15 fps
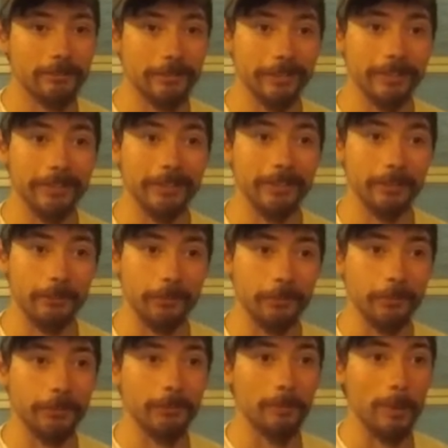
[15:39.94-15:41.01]
rear end or
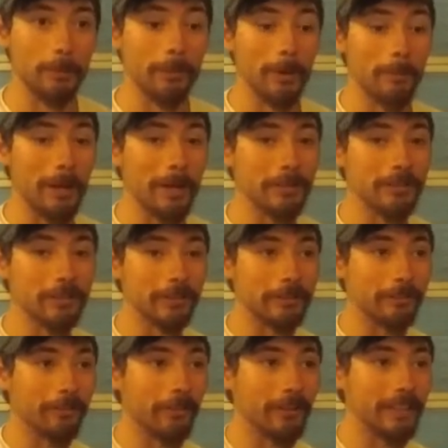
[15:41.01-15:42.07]
third member. I'm actually
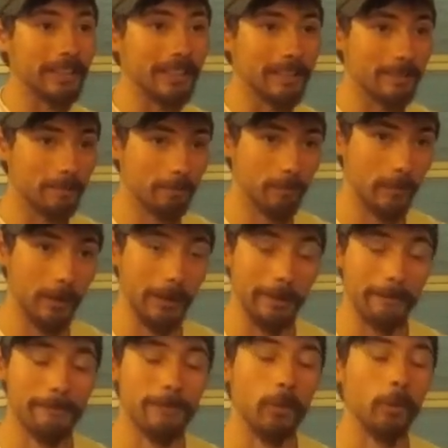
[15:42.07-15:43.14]
running
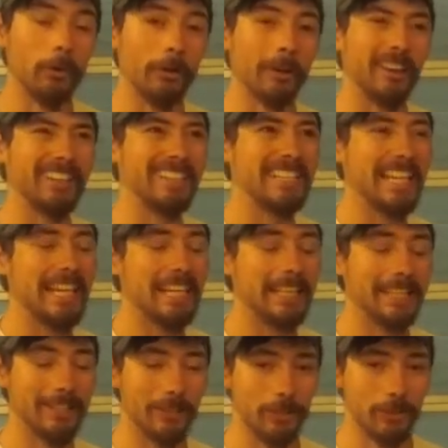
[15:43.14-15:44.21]
a Ford ten
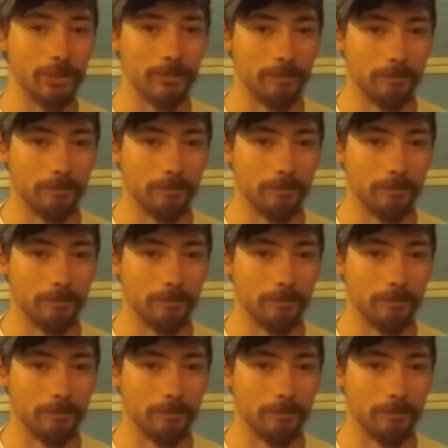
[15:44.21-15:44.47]
inch